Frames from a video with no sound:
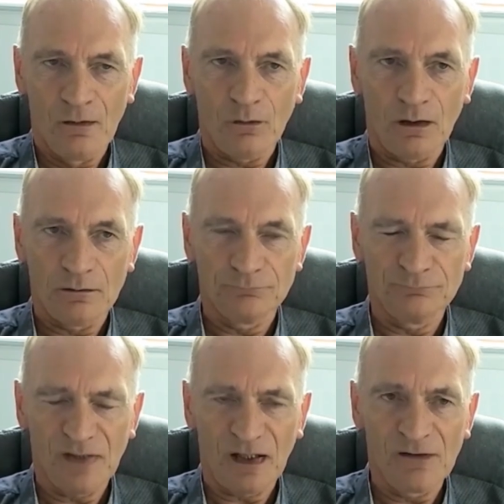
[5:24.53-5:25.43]
Well,
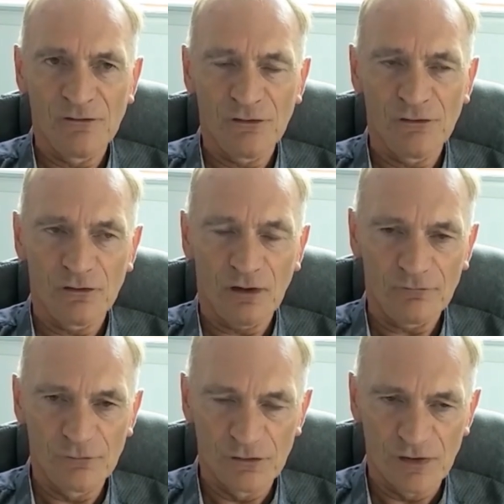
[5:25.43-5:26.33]
I knew a
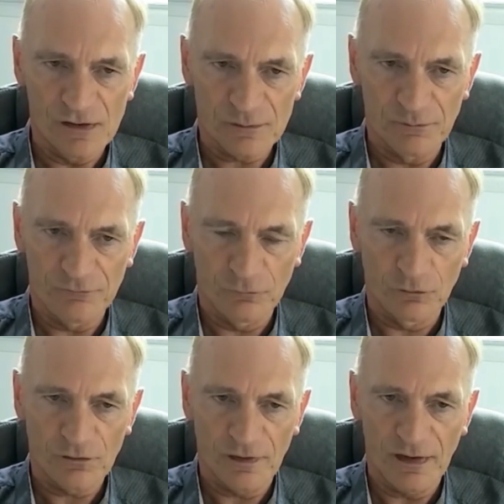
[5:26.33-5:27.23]
few days
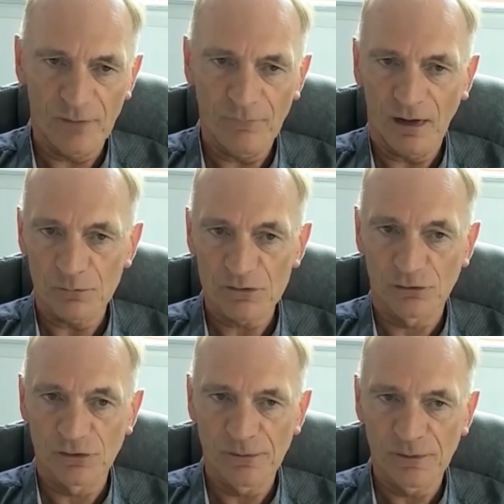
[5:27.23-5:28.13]
before the game that I was
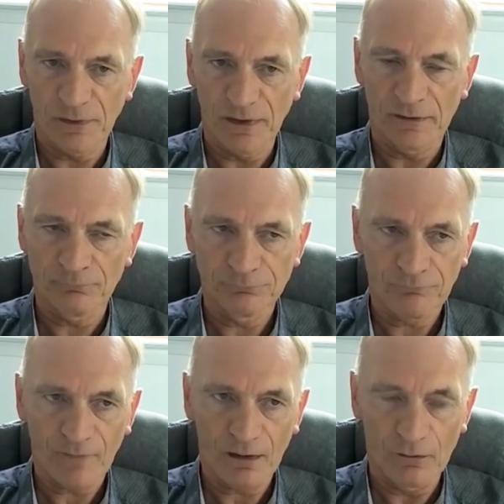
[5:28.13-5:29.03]
going to be playing,
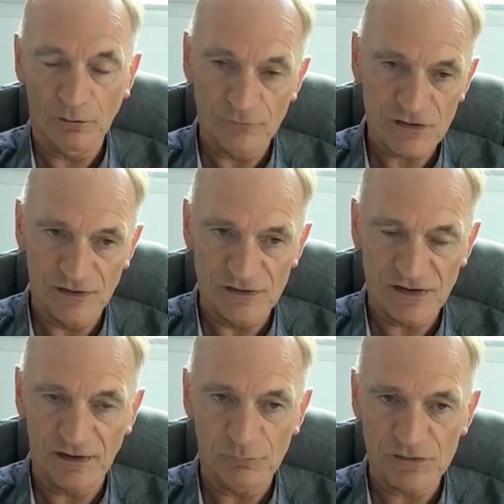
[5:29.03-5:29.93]
and obviously they
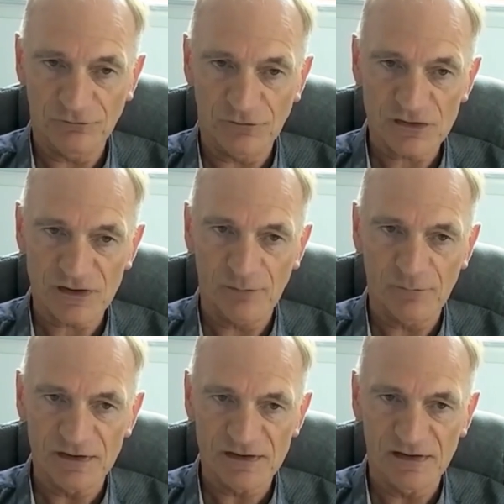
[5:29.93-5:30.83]
said it was the first game of
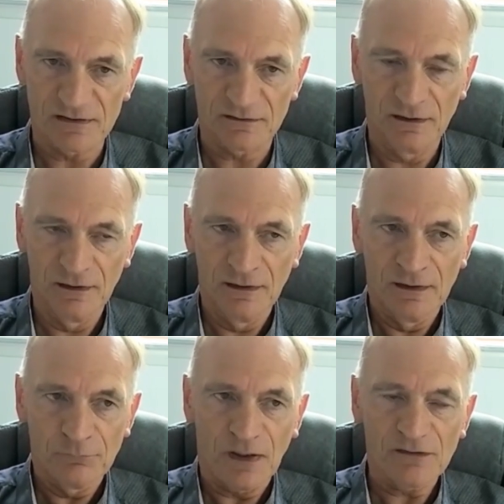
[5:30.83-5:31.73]
the season.
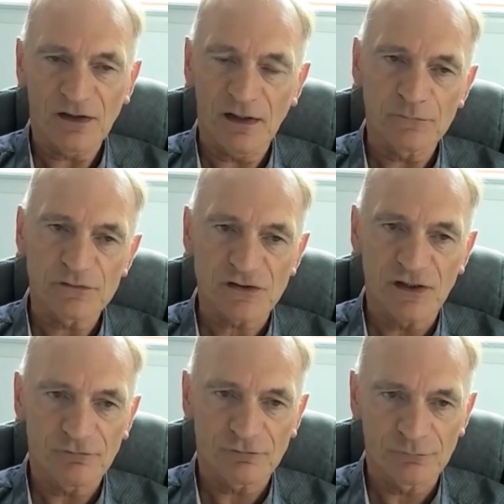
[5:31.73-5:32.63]
I'd came
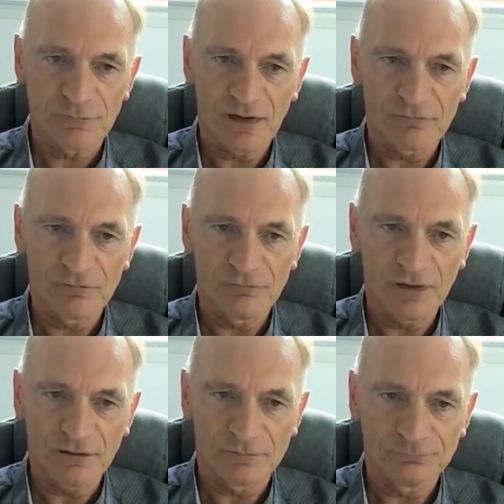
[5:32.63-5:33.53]
straight from Devon
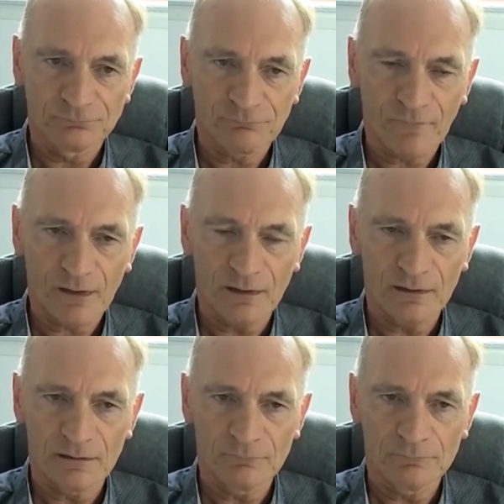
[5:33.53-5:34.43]
Vale.
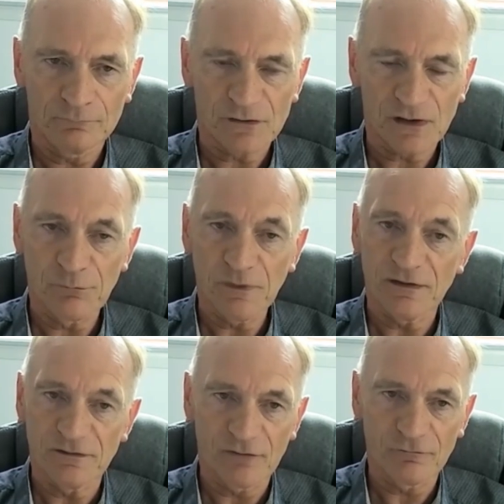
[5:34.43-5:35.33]
So I'd been
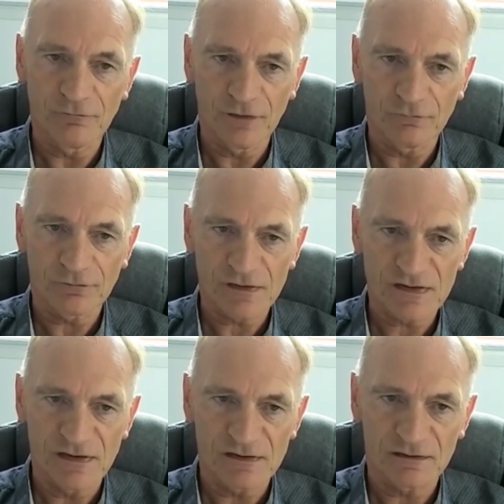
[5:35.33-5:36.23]
at Devon Vale for a
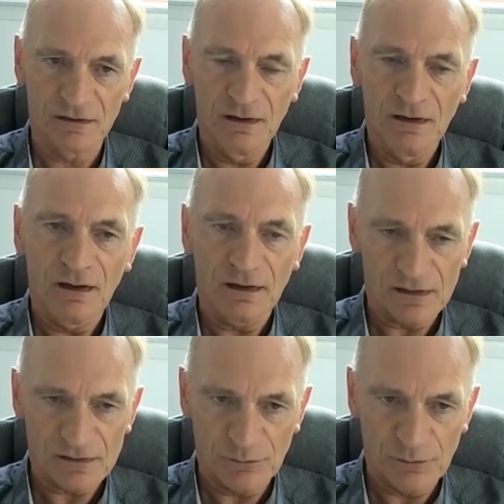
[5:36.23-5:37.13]
season, and
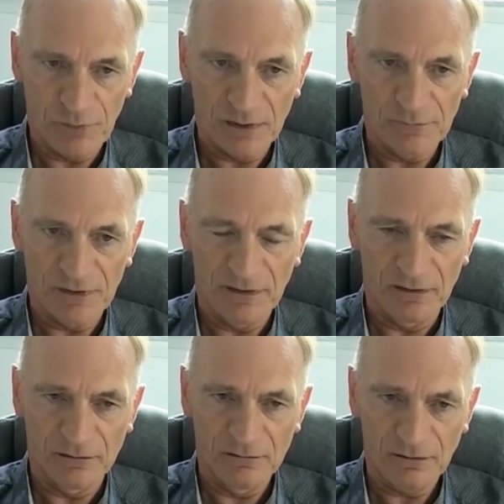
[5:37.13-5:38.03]
that's when Billy
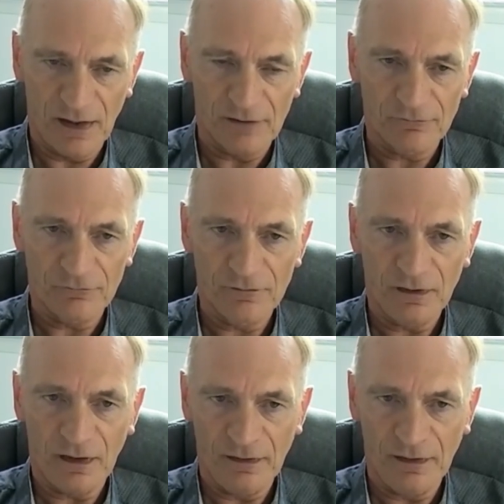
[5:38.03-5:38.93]
McNeil left,
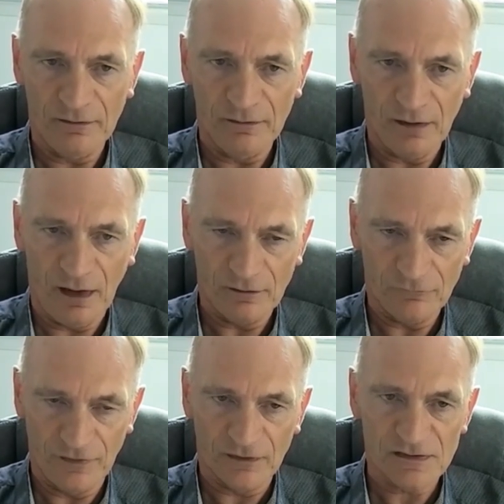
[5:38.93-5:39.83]
and then Alec
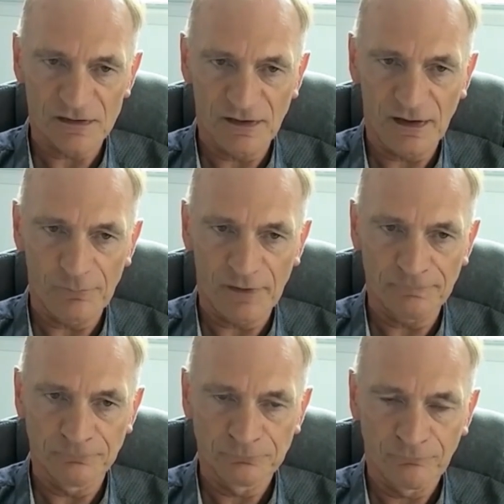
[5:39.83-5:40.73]
Ferguson came
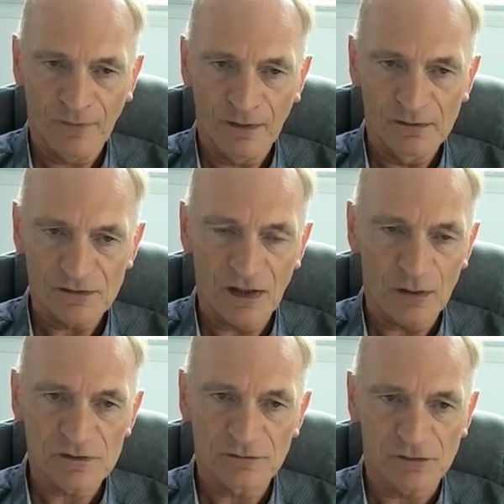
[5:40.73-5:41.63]
in. So that
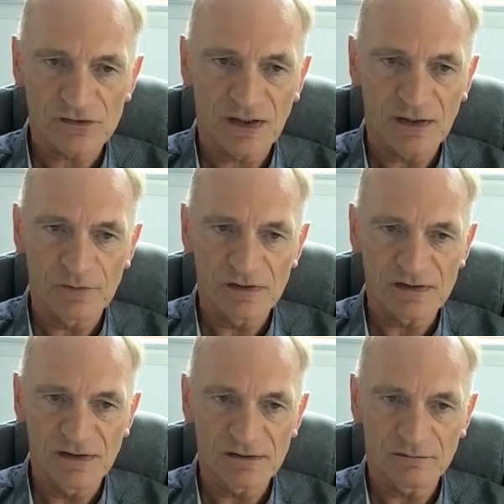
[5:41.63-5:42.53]
was the first game of the
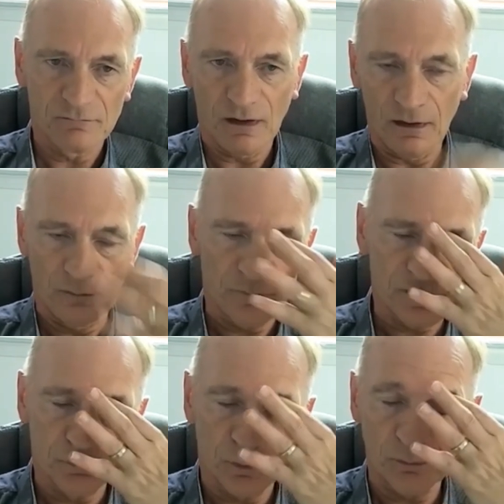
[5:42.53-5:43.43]
season, because
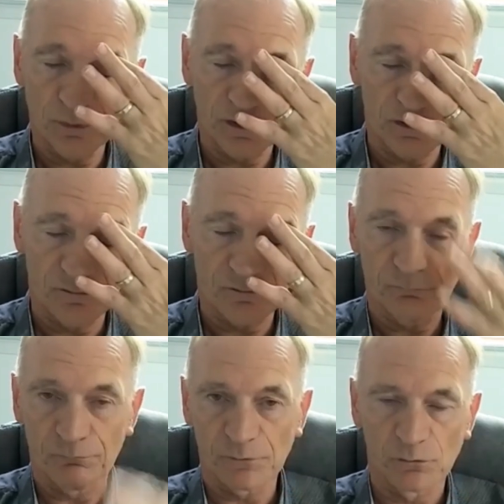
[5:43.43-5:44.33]
Bobby had
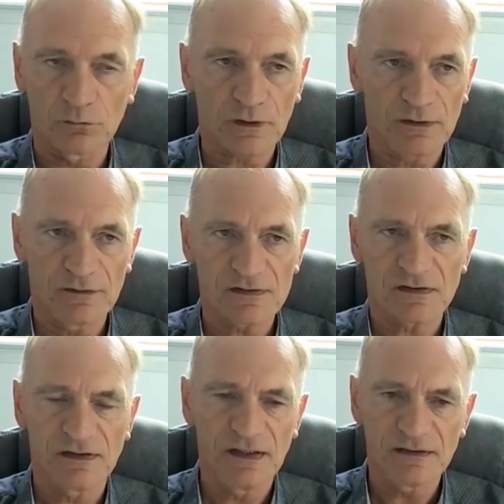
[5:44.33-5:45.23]
broke and
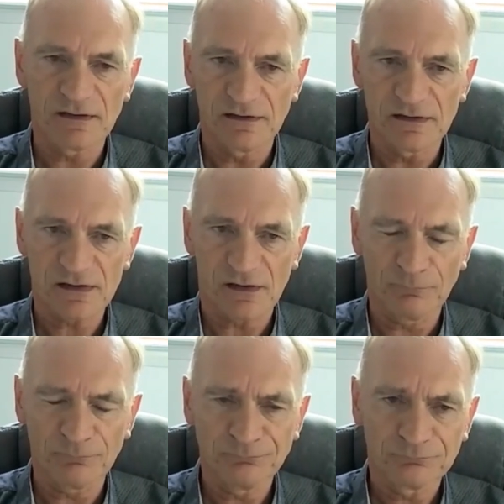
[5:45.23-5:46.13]
dislocated his
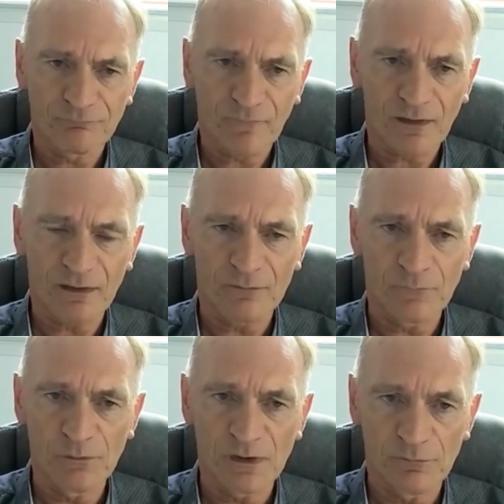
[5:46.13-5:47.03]
thumb
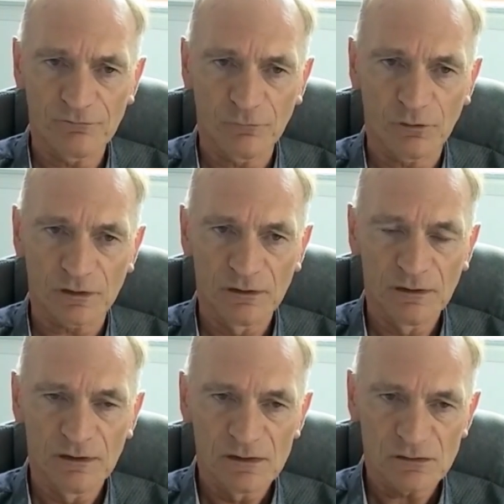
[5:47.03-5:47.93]
the week before.
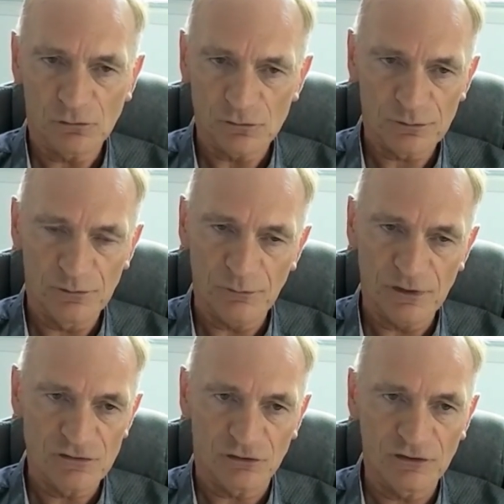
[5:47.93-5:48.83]
So it was between
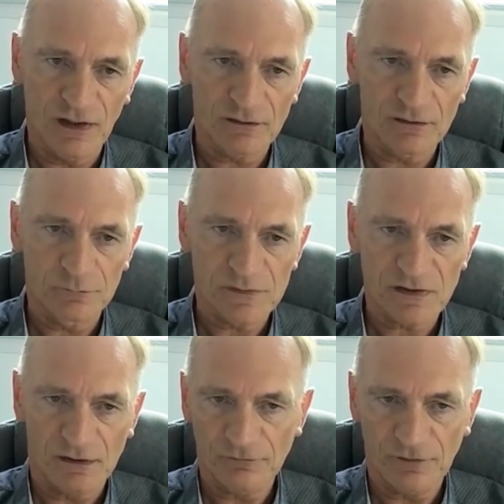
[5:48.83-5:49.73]
John Gavin and
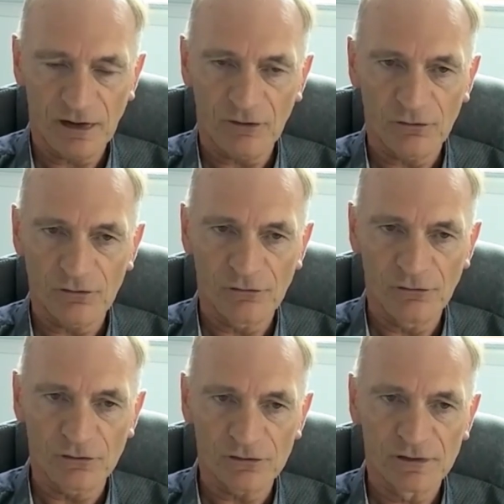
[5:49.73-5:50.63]
myself, and I got the
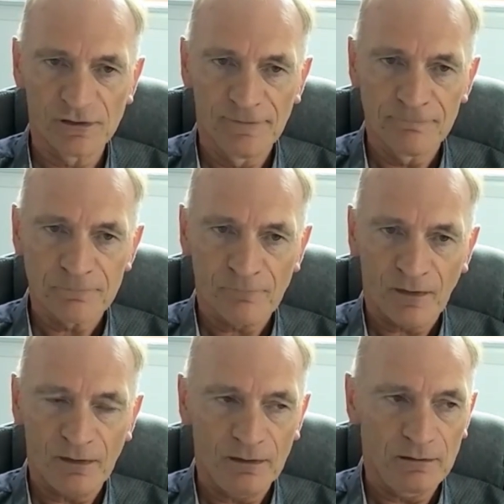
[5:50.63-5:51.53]
nod.
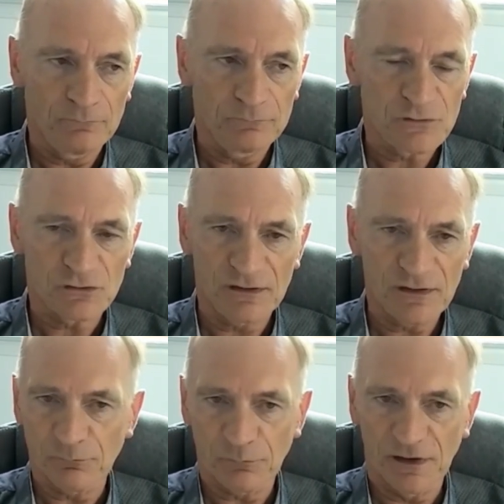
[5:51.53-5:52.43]
So I
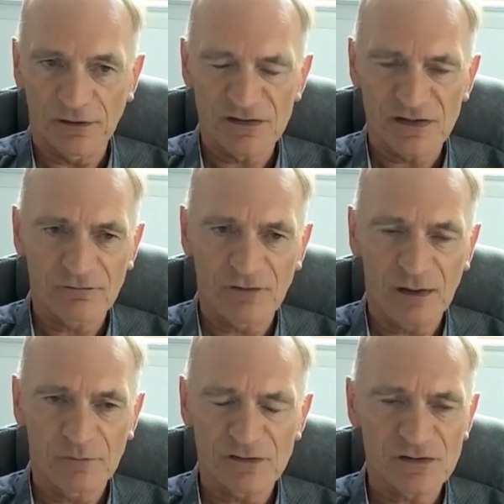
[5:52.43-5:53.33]
didn't play a reserve
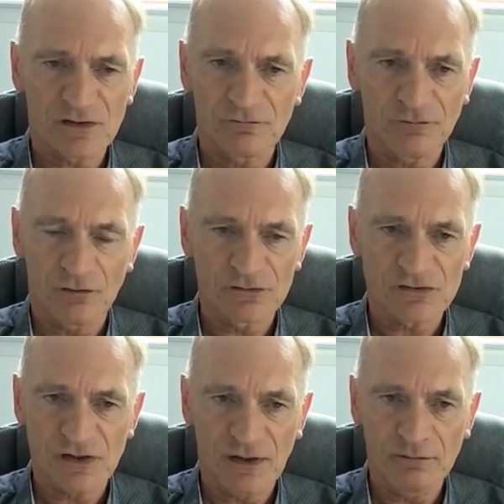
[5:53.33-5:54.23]
game. I just get flung
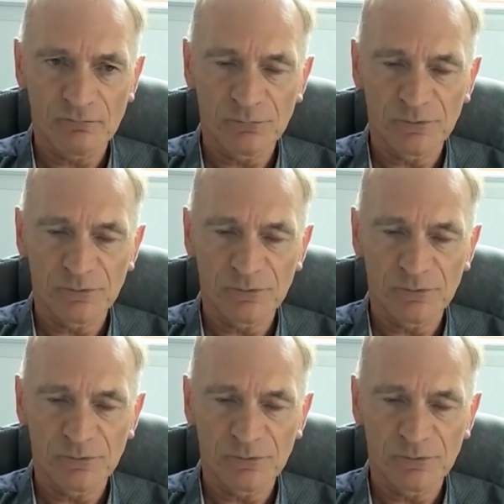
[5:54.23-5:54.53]
straight in.